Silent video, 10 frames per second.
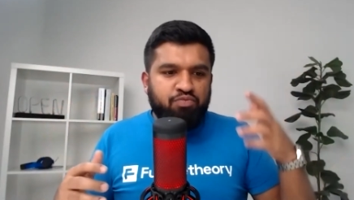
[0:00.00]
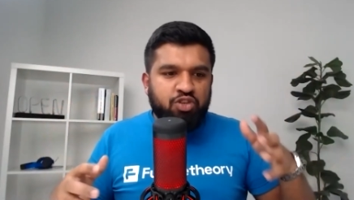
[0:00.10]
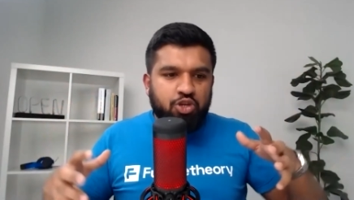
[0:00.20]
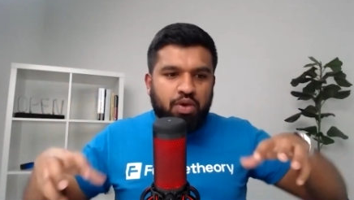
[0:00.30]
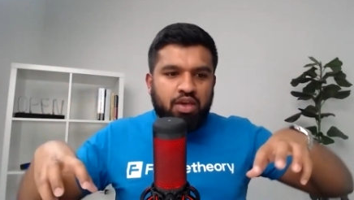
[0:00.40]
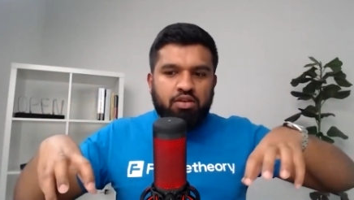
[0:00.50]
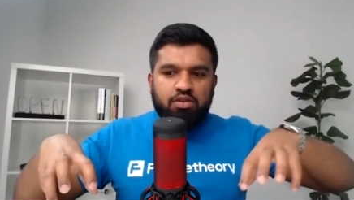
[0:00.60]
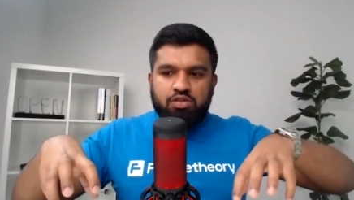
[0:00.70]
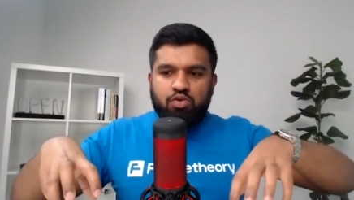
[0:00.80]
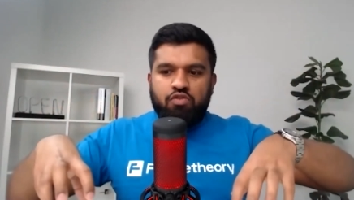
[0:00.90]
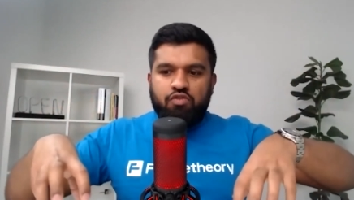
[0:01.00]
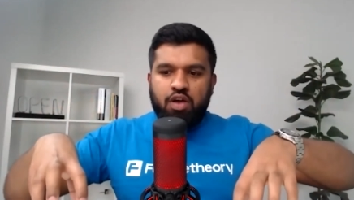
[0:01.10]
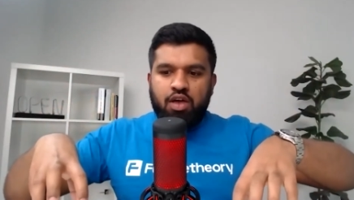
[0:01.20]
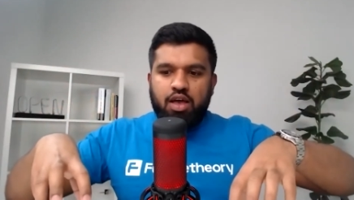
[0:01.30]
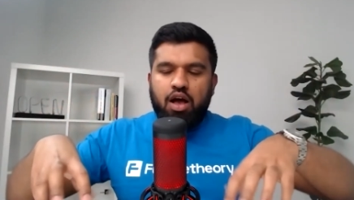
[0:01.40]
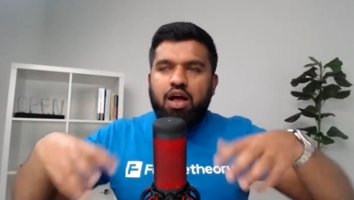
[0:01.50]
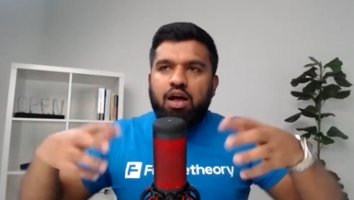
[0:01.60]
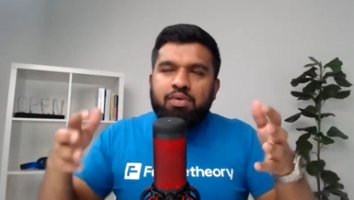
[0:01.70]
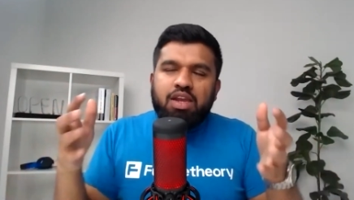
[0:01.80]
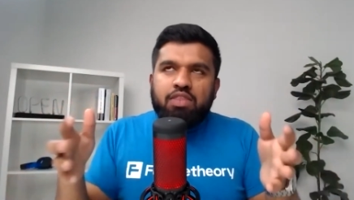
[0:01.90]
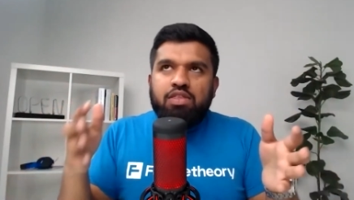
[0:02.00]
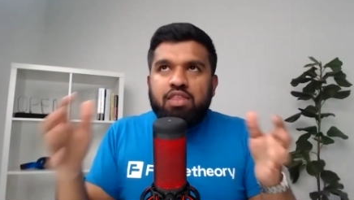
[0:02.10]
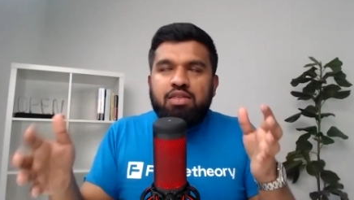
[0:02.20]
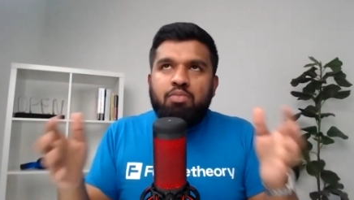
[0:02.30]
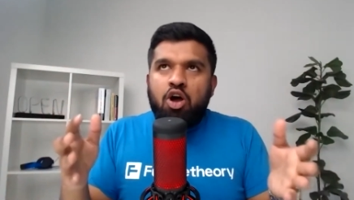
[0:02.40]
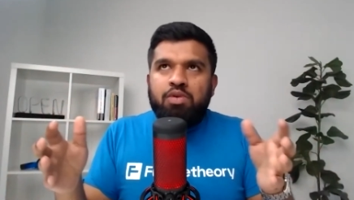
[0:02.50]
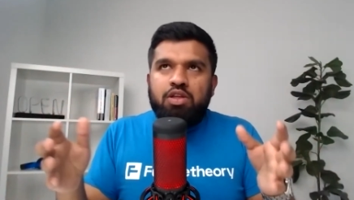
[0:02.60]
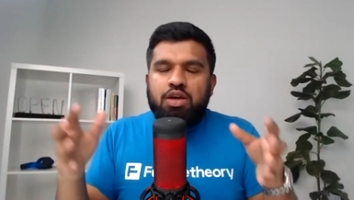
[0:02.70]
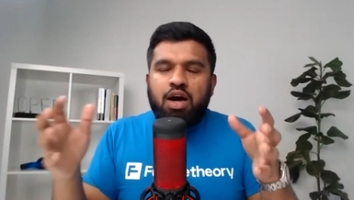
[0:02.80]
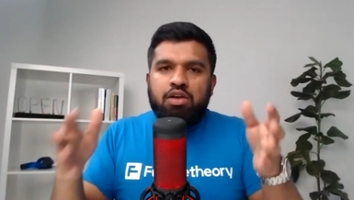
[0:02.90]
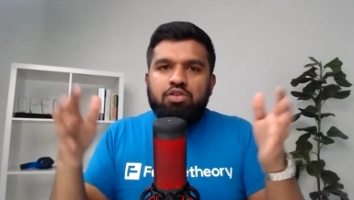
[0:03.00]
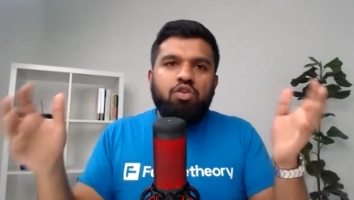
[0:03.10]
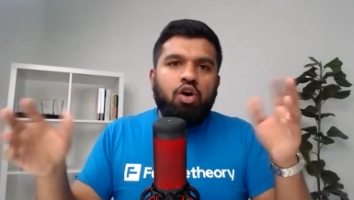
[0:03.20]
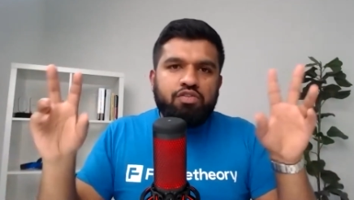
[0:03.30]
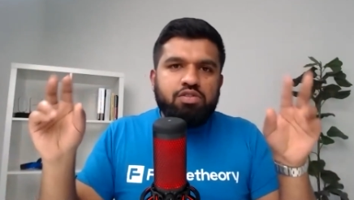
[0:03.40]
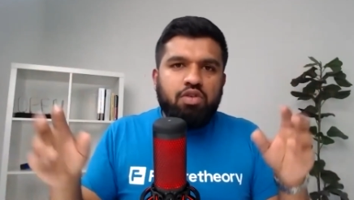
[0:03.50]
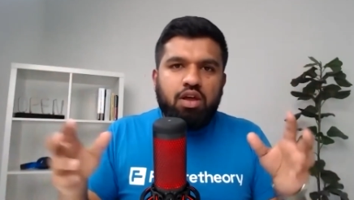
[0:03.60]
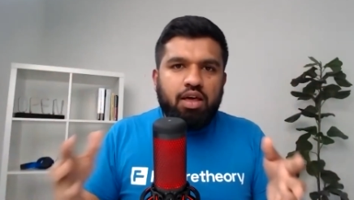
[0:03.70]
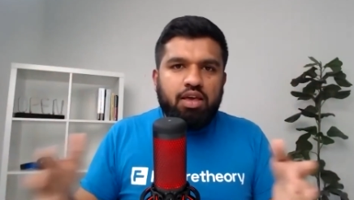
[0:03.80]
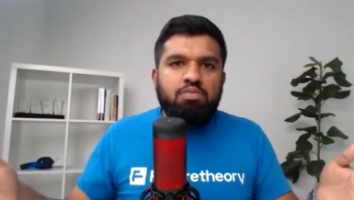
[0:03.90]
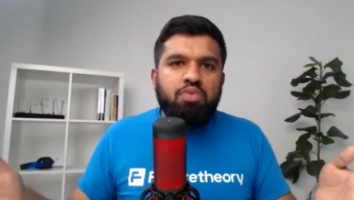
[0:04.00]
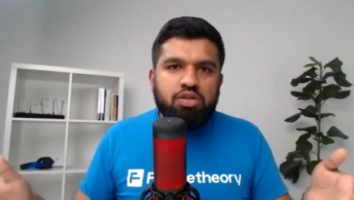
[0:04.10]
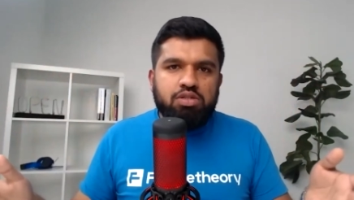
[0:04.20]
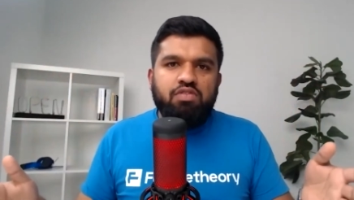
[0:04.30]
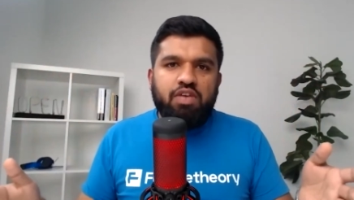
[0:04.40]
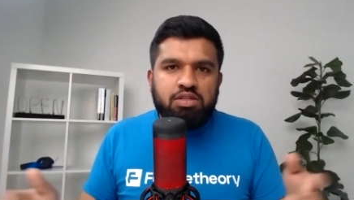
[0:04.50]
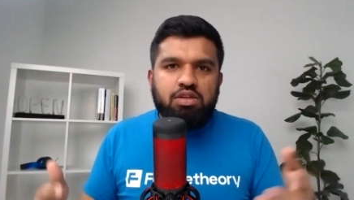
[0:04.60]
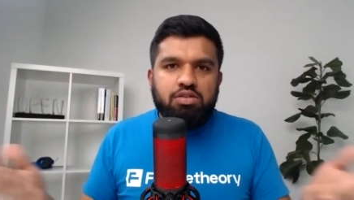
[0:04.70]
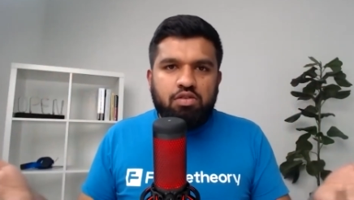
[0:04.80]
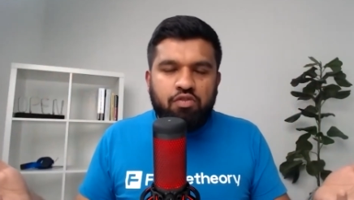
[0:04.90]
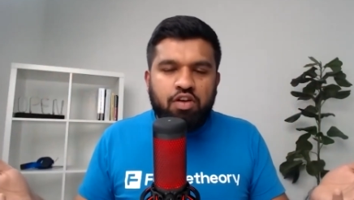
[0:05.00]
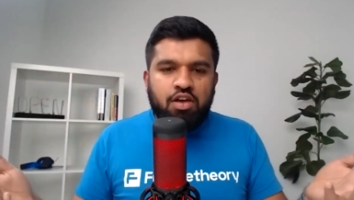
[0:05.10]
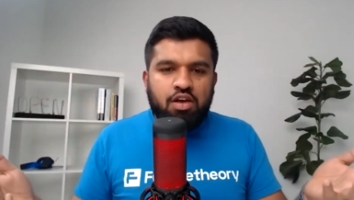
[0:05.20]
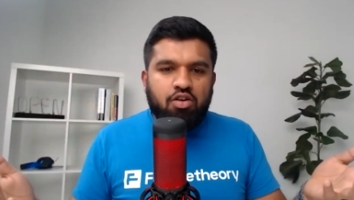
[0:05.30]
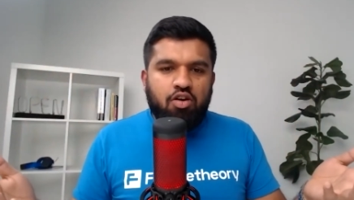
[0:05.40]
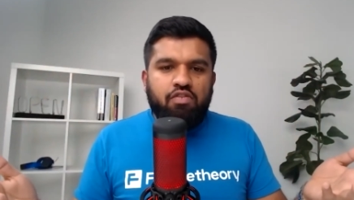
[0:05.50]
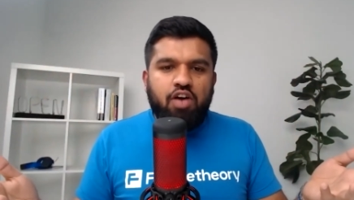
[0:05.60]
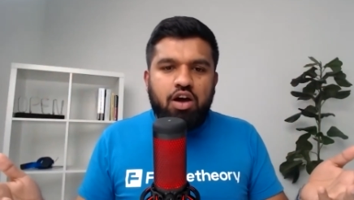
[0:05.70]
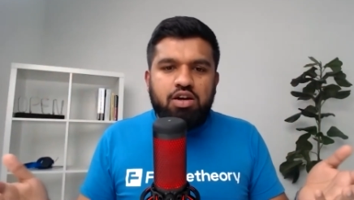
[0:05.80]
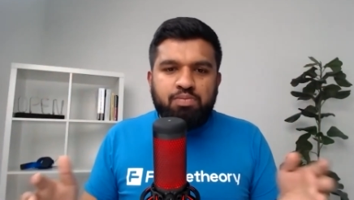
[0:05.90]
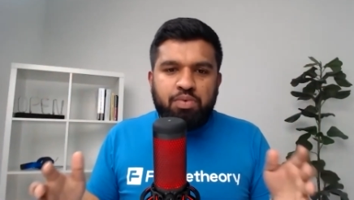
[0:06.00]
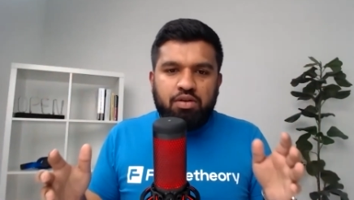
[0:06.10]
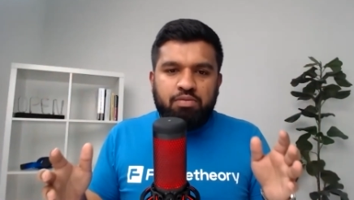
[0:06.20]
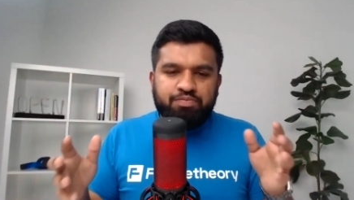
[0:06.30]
doing sort of, I mean, at the moment you can't do off screen, like in-person events because of coronavirus, but